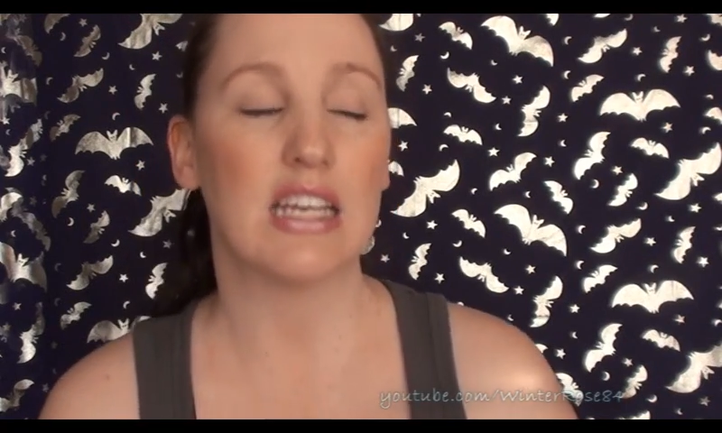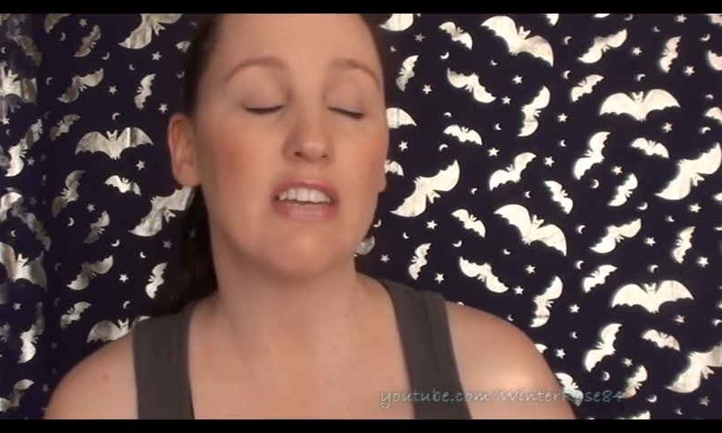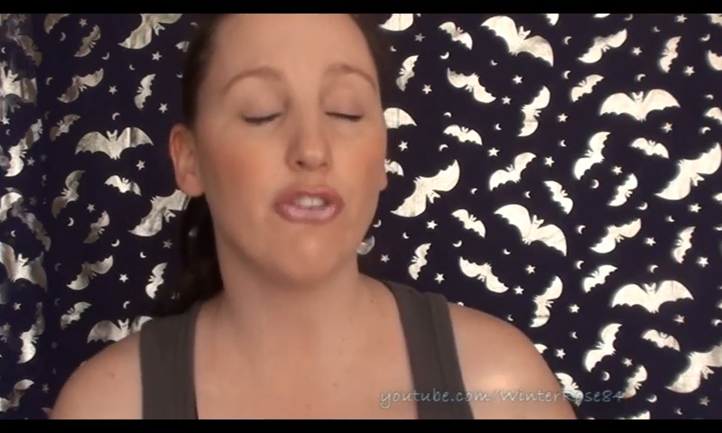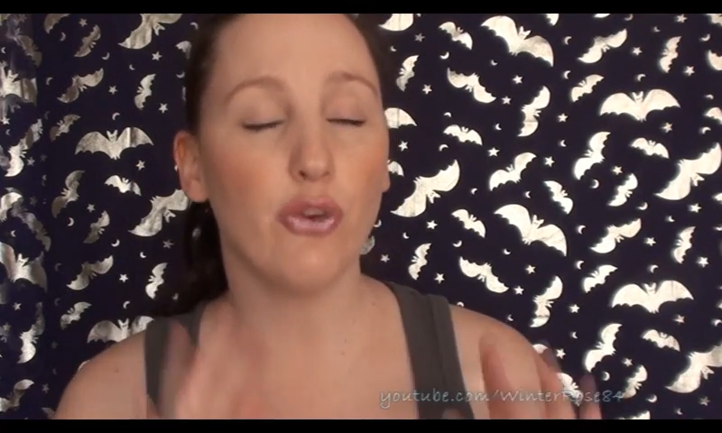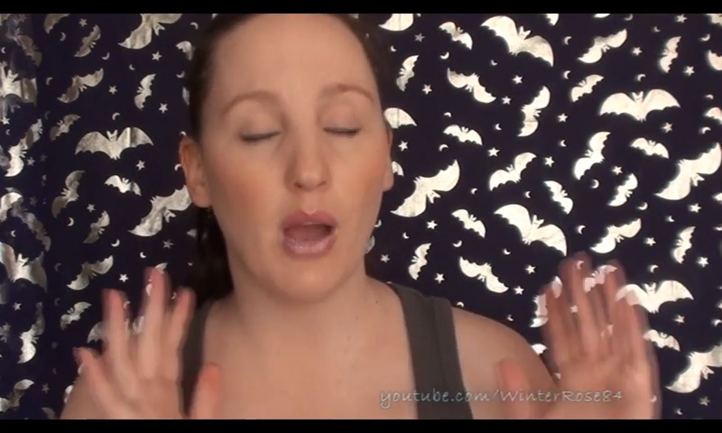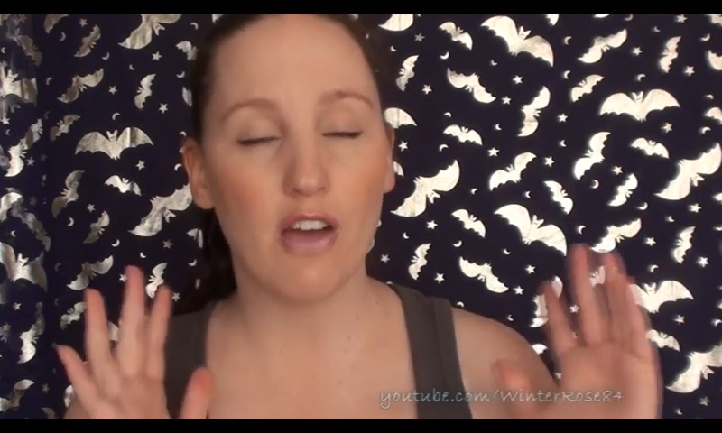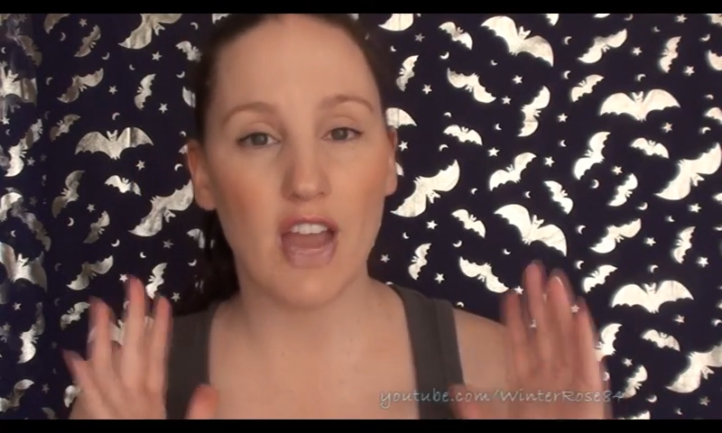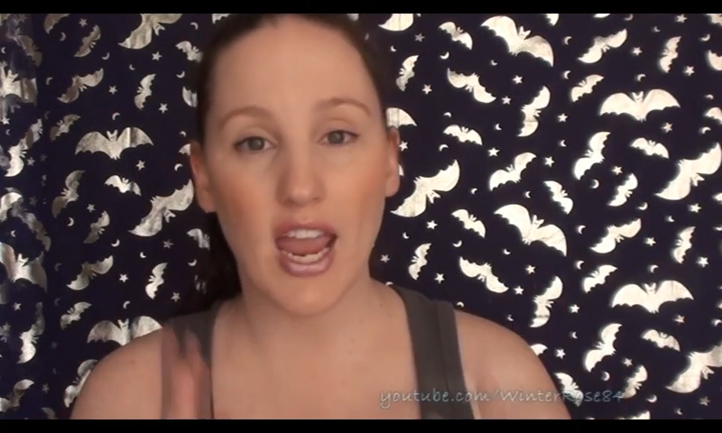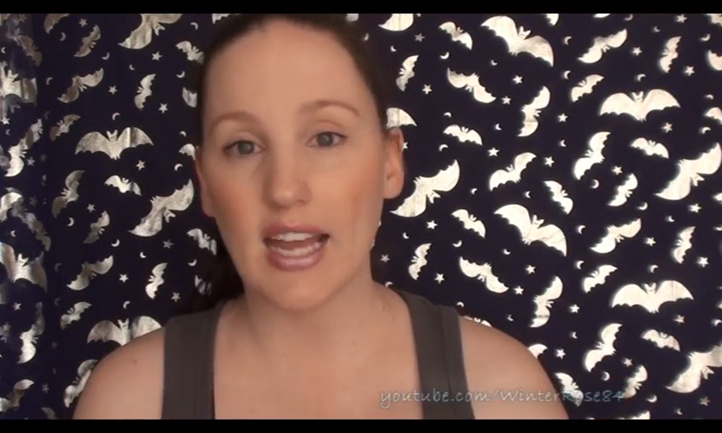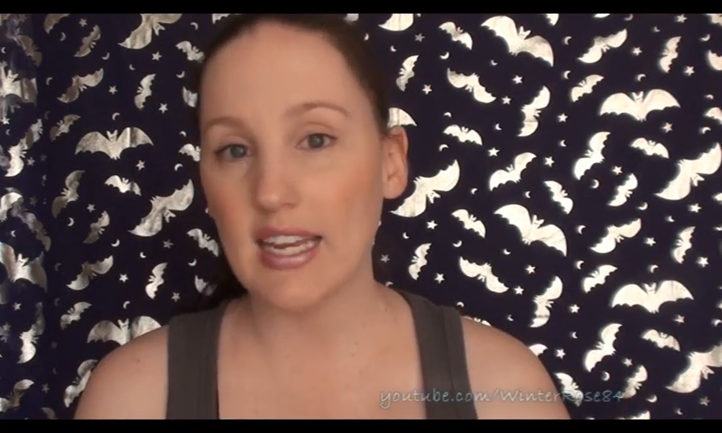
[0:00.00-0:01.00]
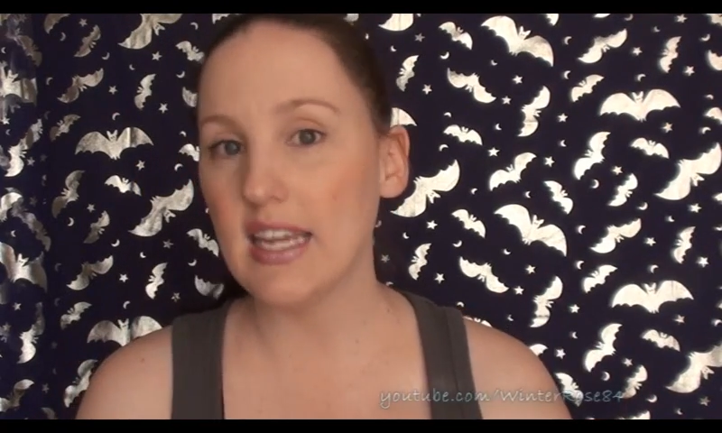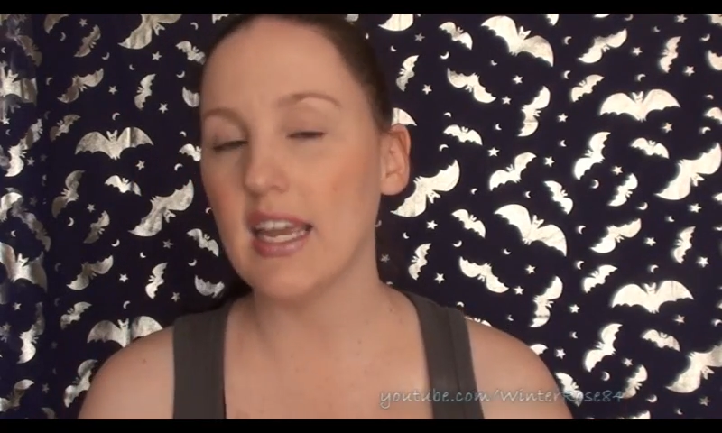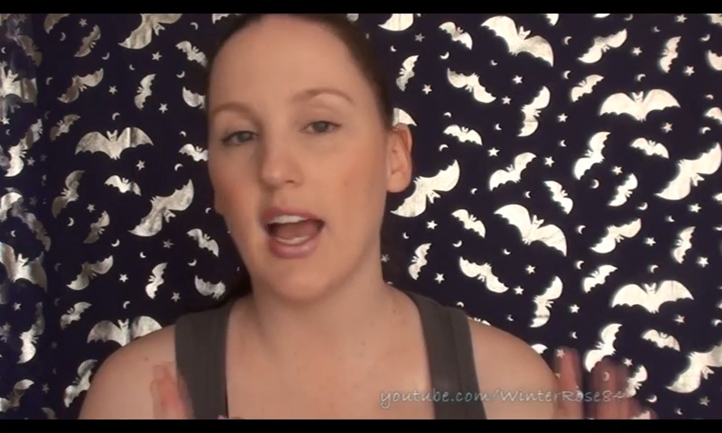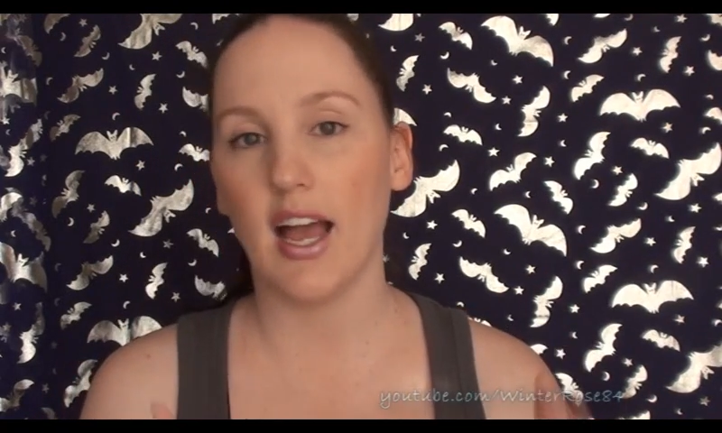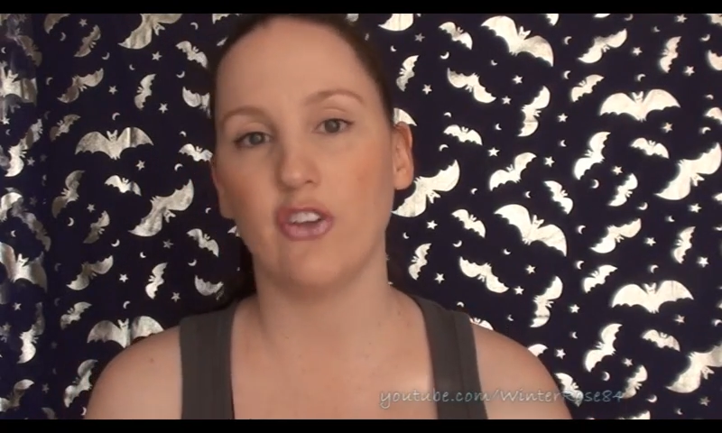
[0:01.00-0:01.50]
If you have
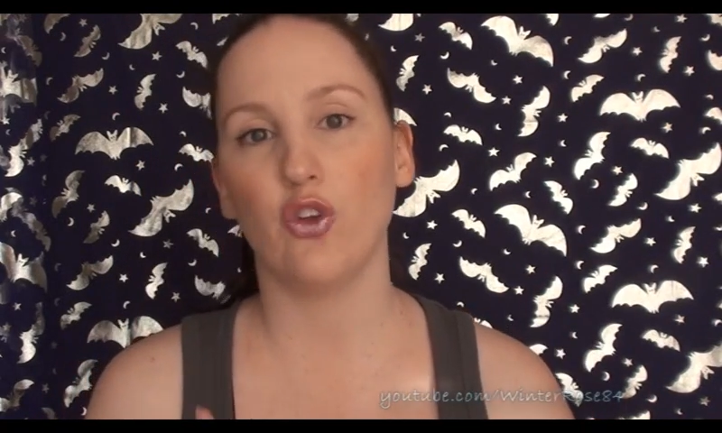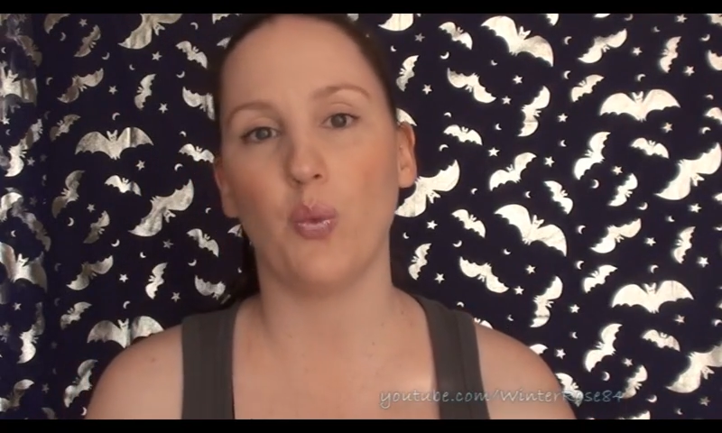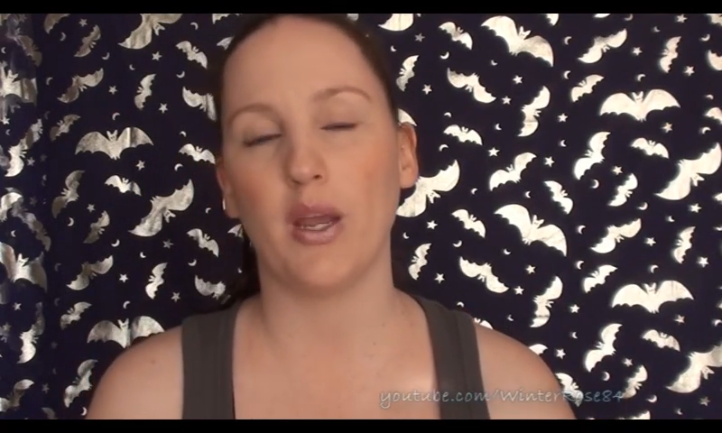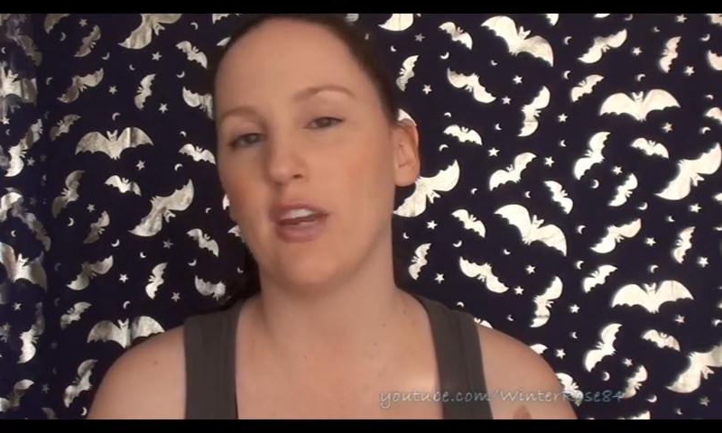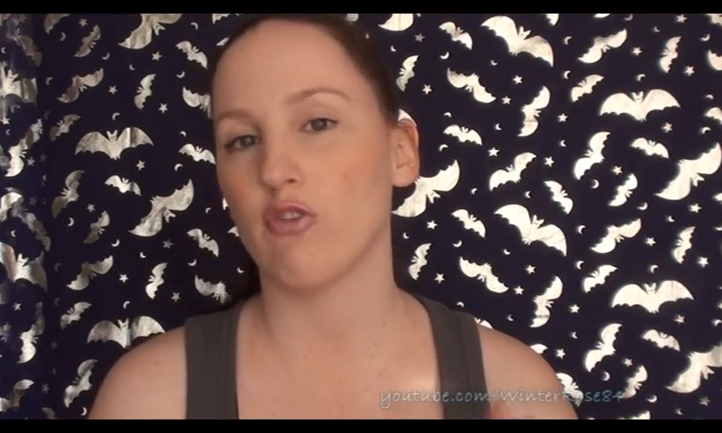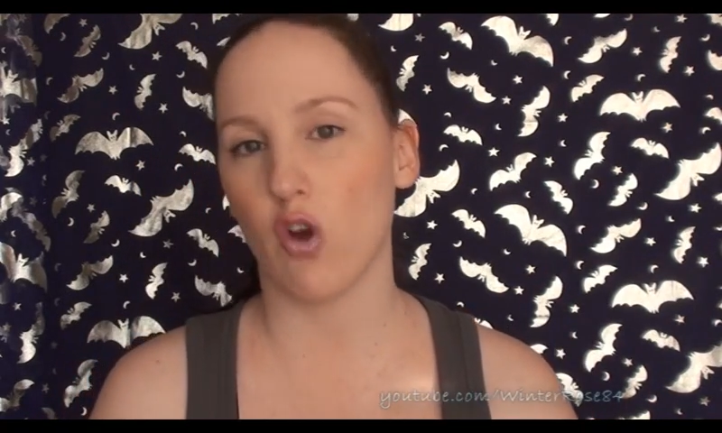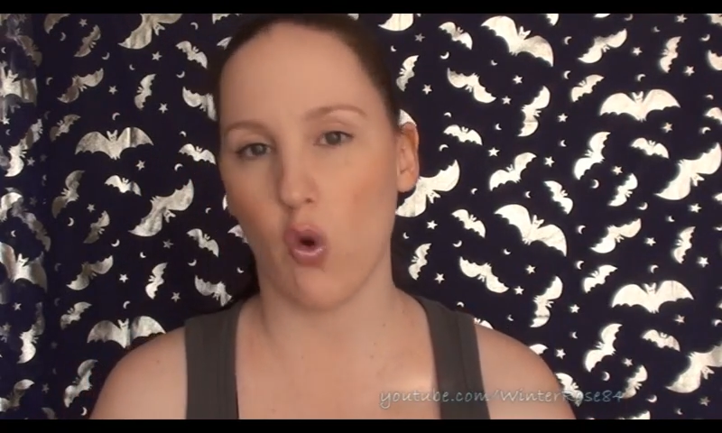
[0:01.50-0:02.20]
any Halloween